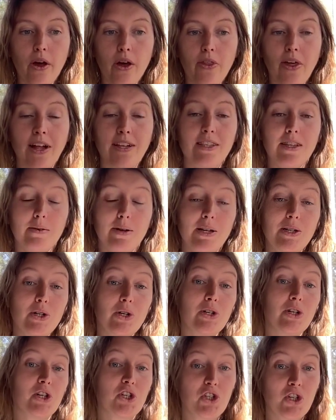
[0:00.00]
That's the way
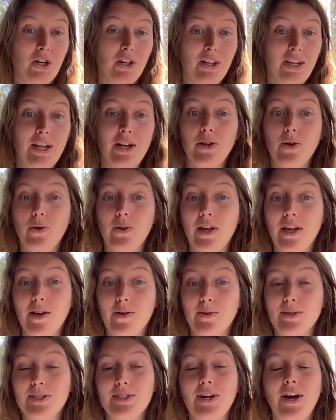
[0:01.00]
traditionally in yoga
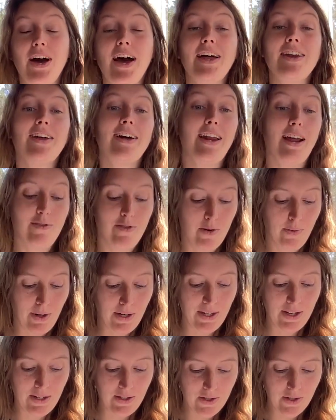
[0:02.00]
it was taught. Not
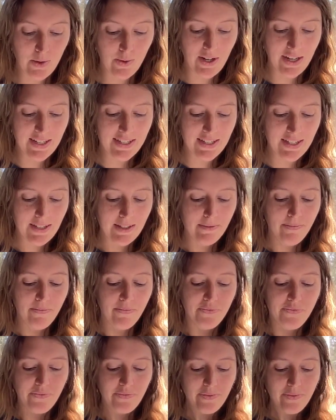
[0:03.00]
everyone can do it.
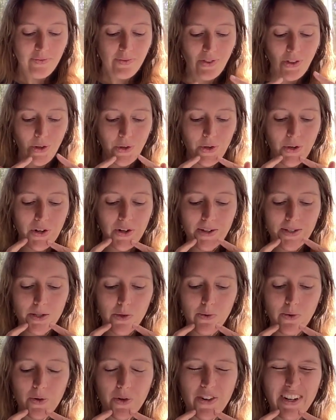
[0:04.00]
You can
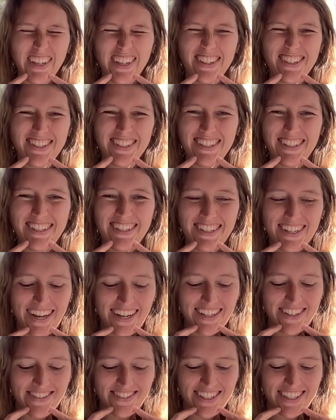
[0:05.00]
also grit your teeth
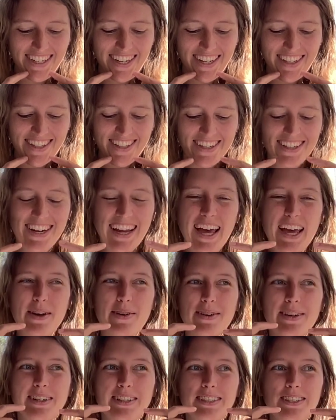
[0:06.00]
kind of together
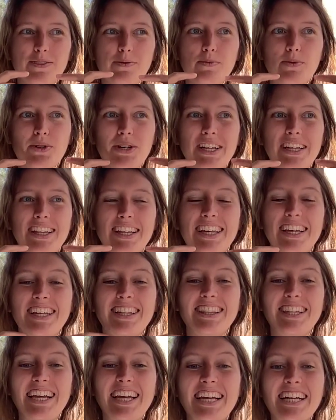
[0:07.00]
and breathe
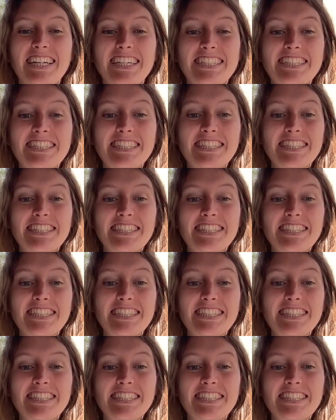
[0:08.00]
in like,